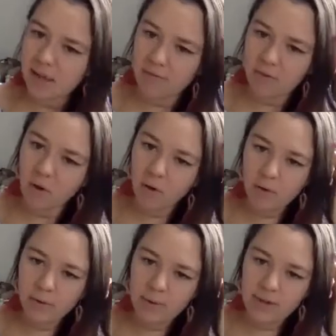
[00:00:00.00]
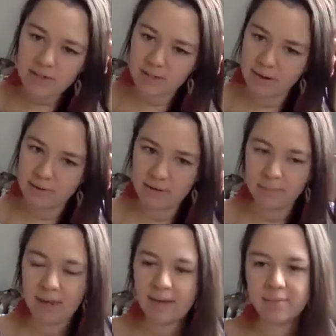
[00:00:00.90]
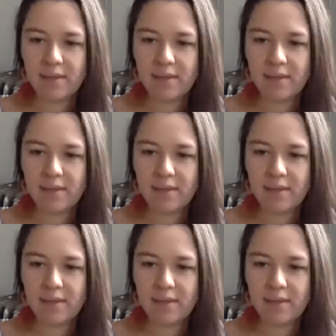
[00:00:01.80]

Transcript: of all that we are surrounded by,